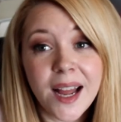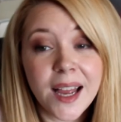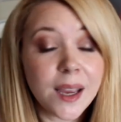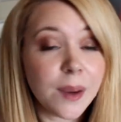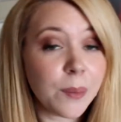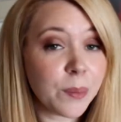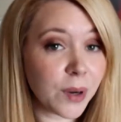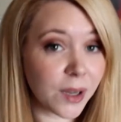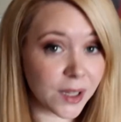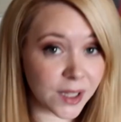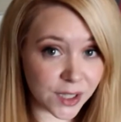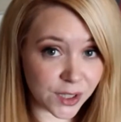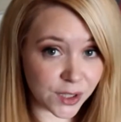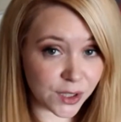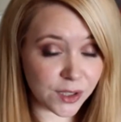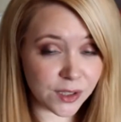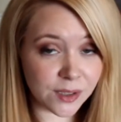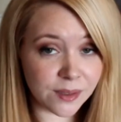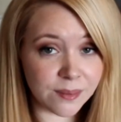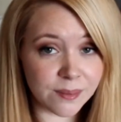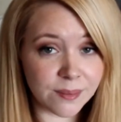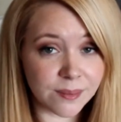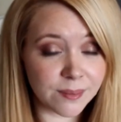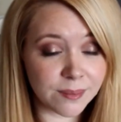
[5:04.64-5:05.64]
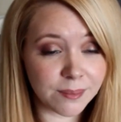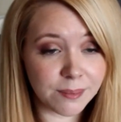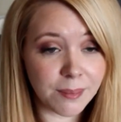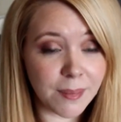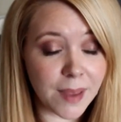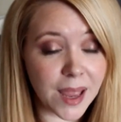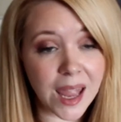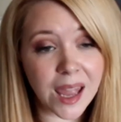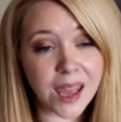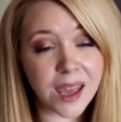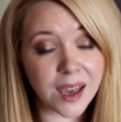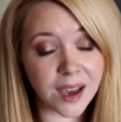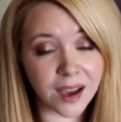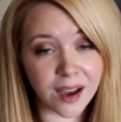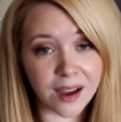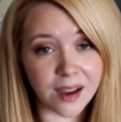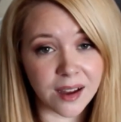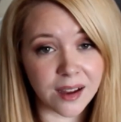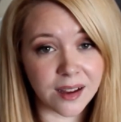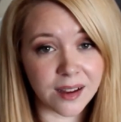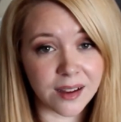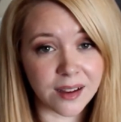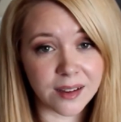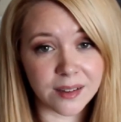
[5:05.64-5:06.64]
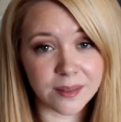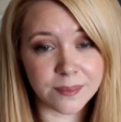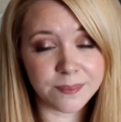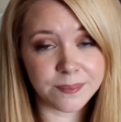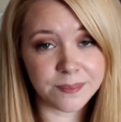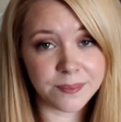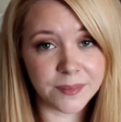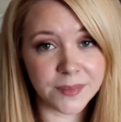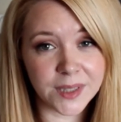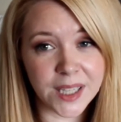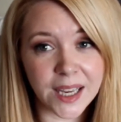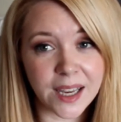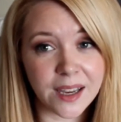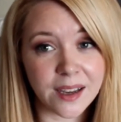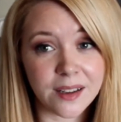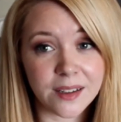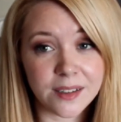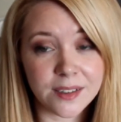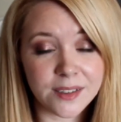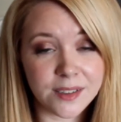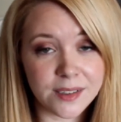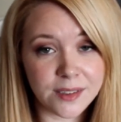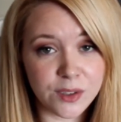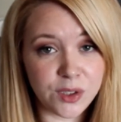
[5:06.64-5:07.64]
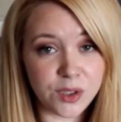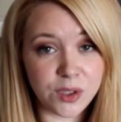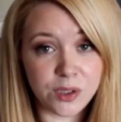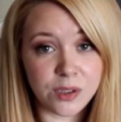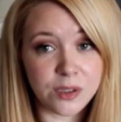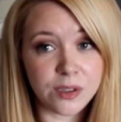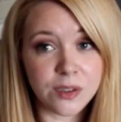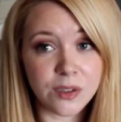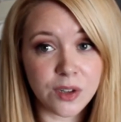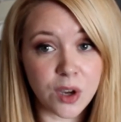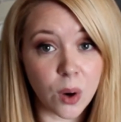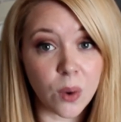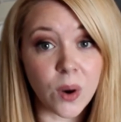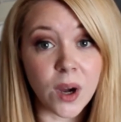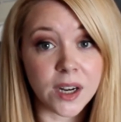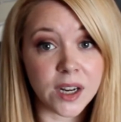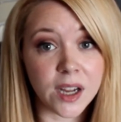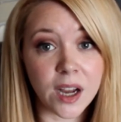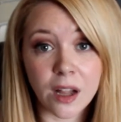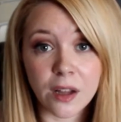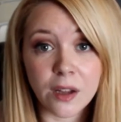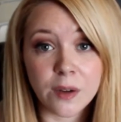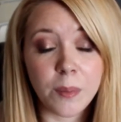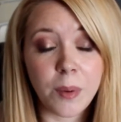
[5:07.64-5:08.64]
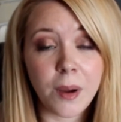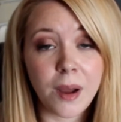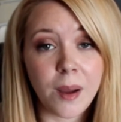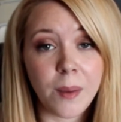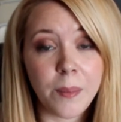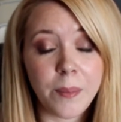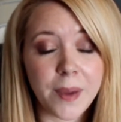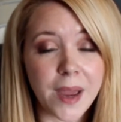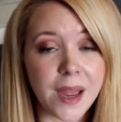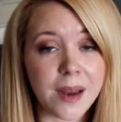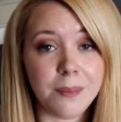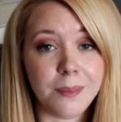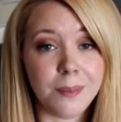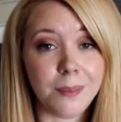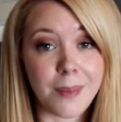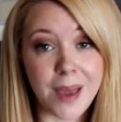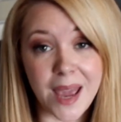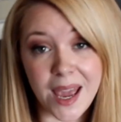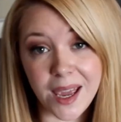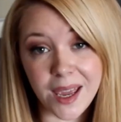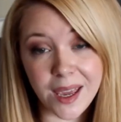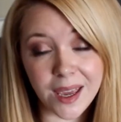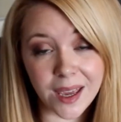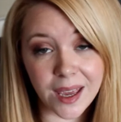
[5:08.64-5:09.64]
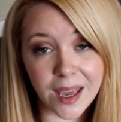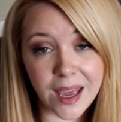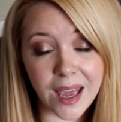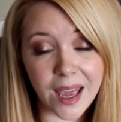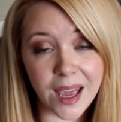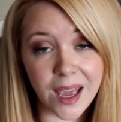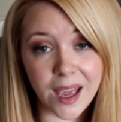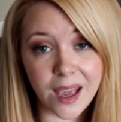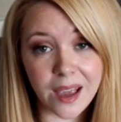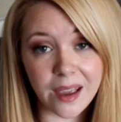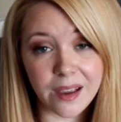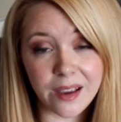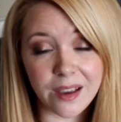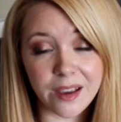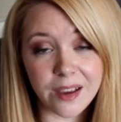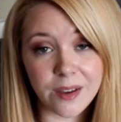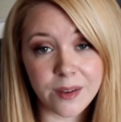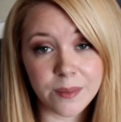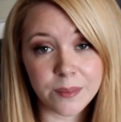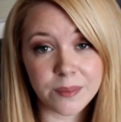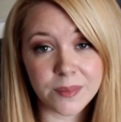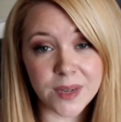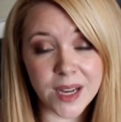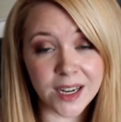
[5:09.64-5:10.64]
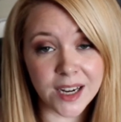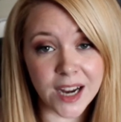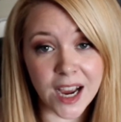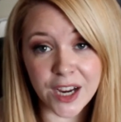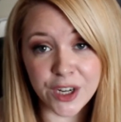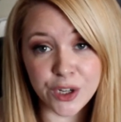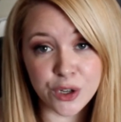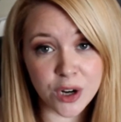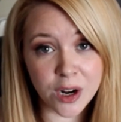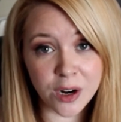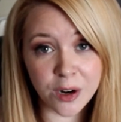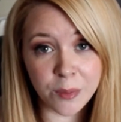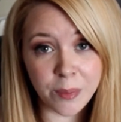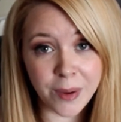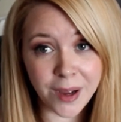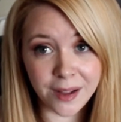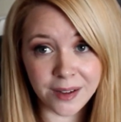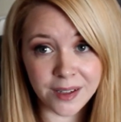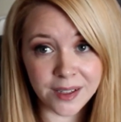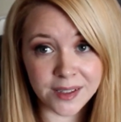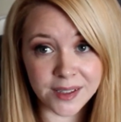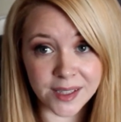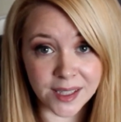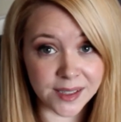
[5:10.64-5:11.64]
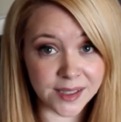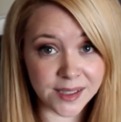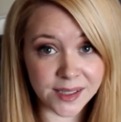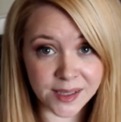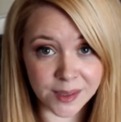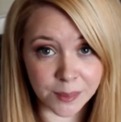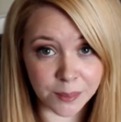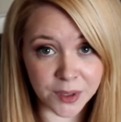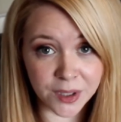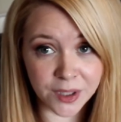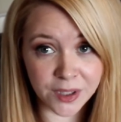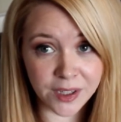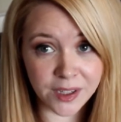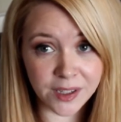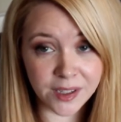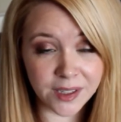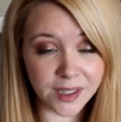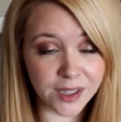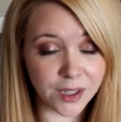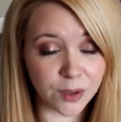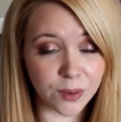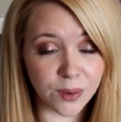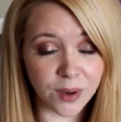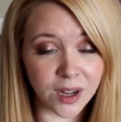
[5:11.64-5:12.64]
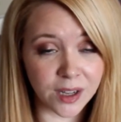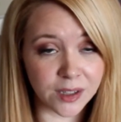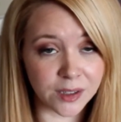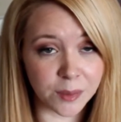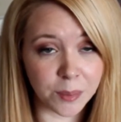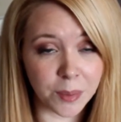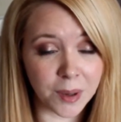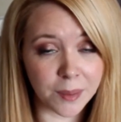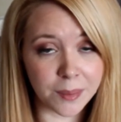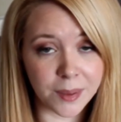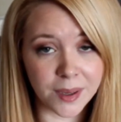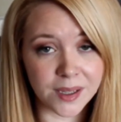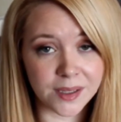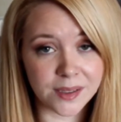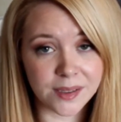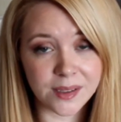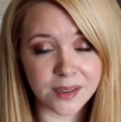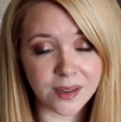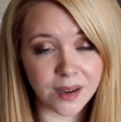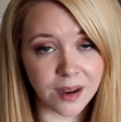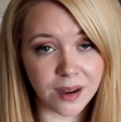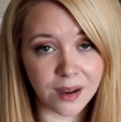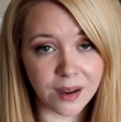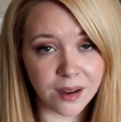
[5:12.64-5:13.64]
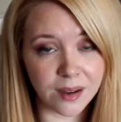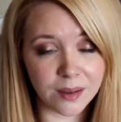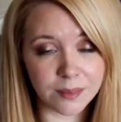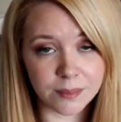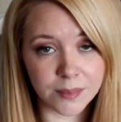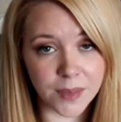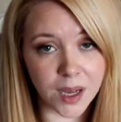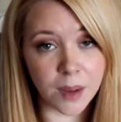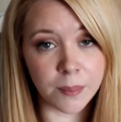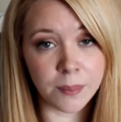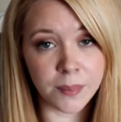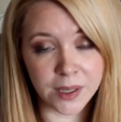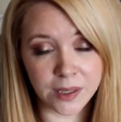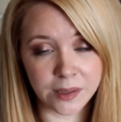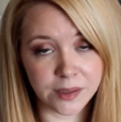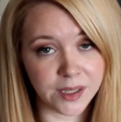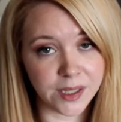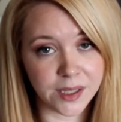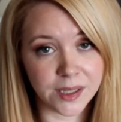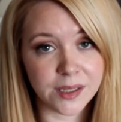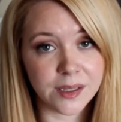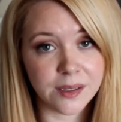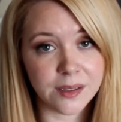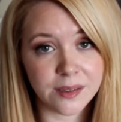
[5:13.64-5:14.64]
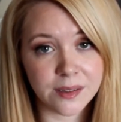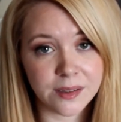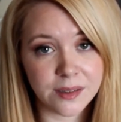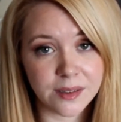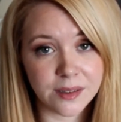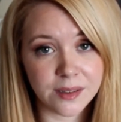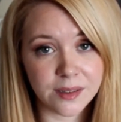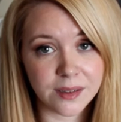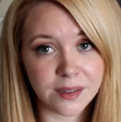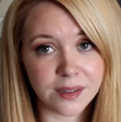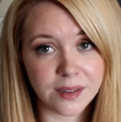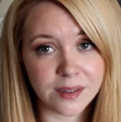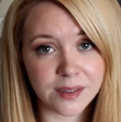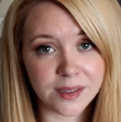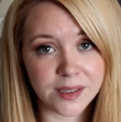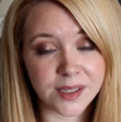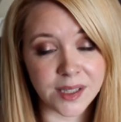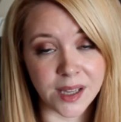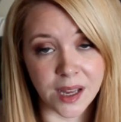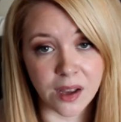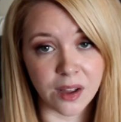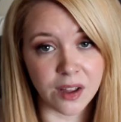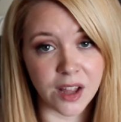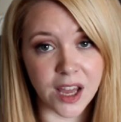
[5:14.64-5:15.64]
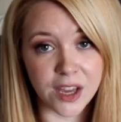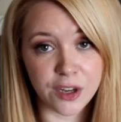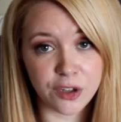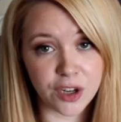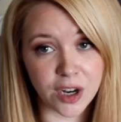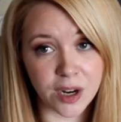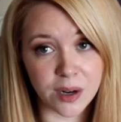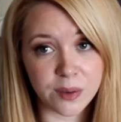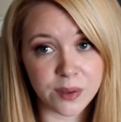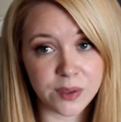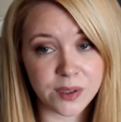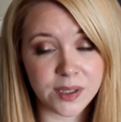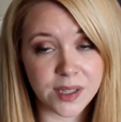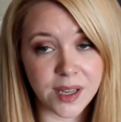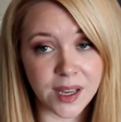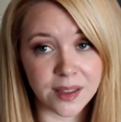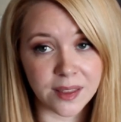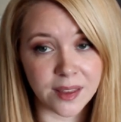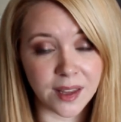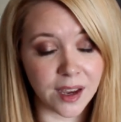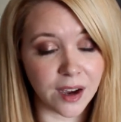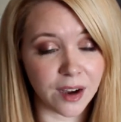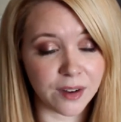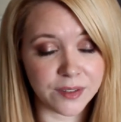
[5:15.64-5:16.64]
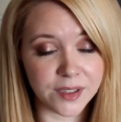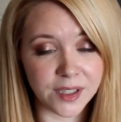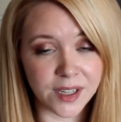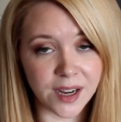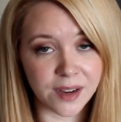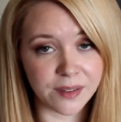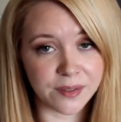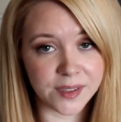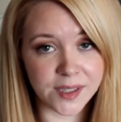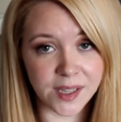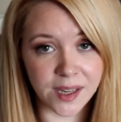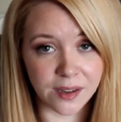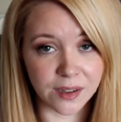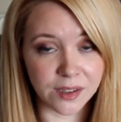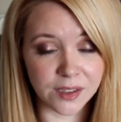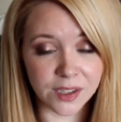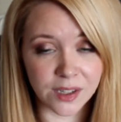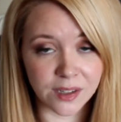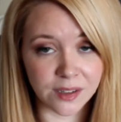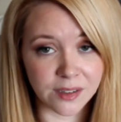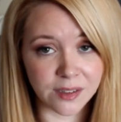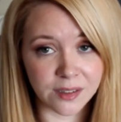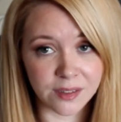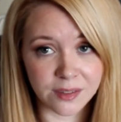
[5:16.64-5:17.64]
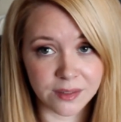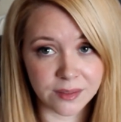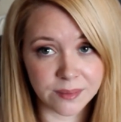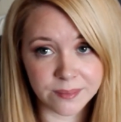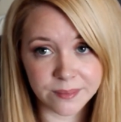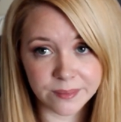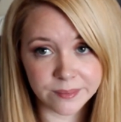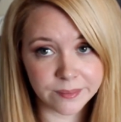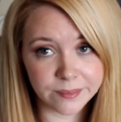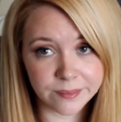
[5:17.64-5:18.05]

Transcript: I can probably make a like a go on Colourpop and make a an eyeshadow palette that's similar. You know, Colourpop has a, a million single eyeshadows and they often have sales on